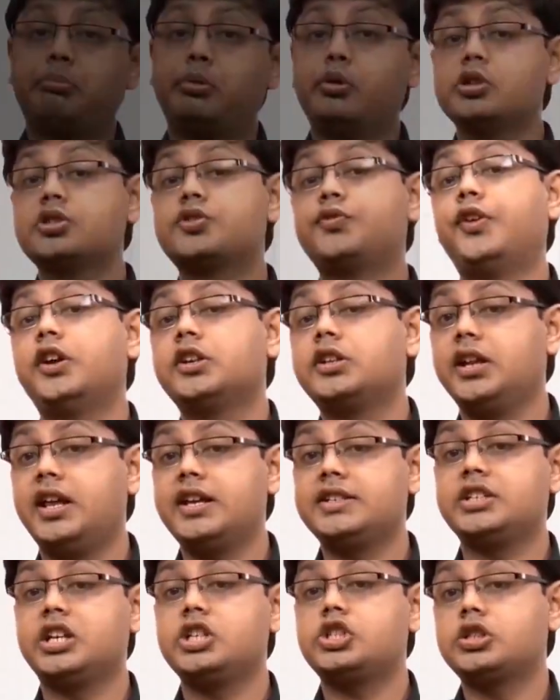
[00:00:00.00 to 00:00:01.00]

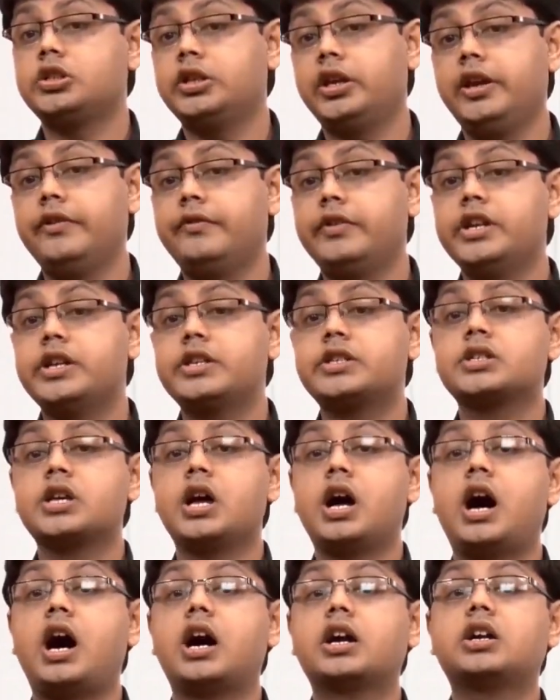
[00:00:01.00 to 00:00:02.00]
Post-fertilization events
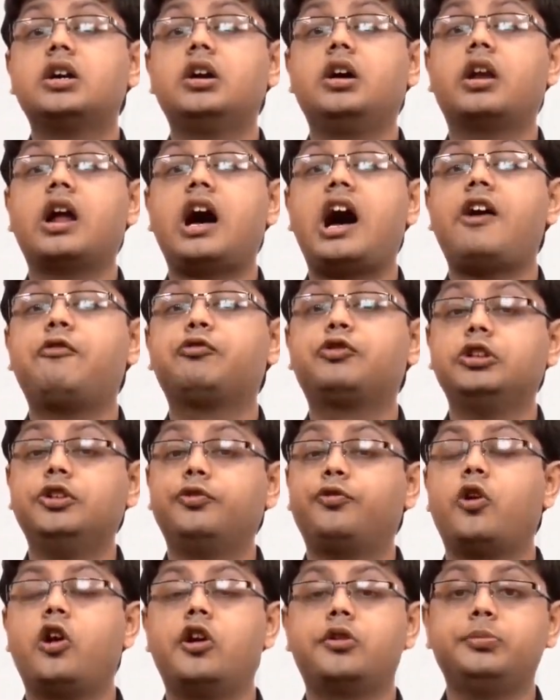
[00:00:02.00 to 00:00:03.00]
occur after
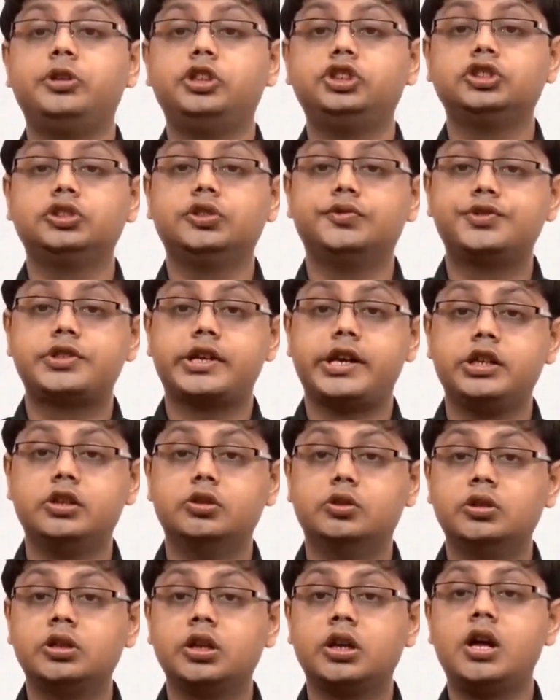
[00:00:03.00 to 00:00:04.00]
the formation of
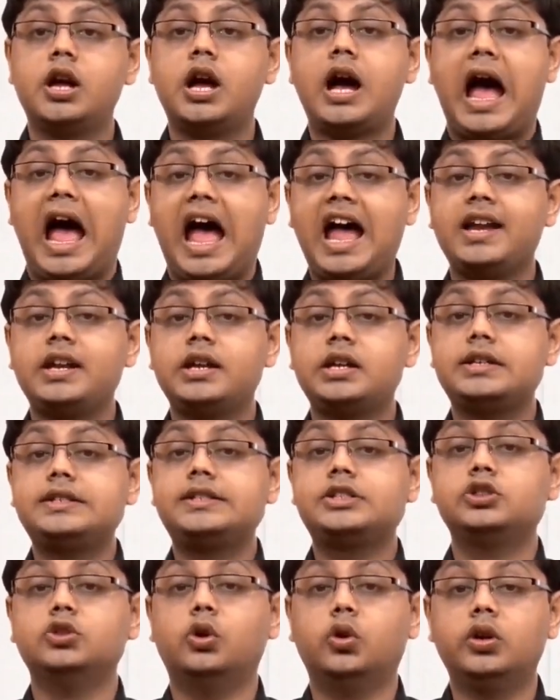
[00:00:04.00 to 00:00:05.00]
zygote and
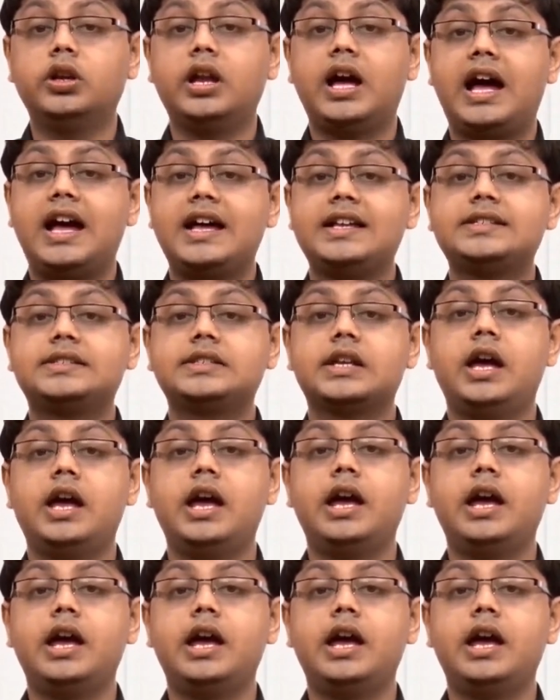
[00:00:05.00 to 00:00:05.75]
is known as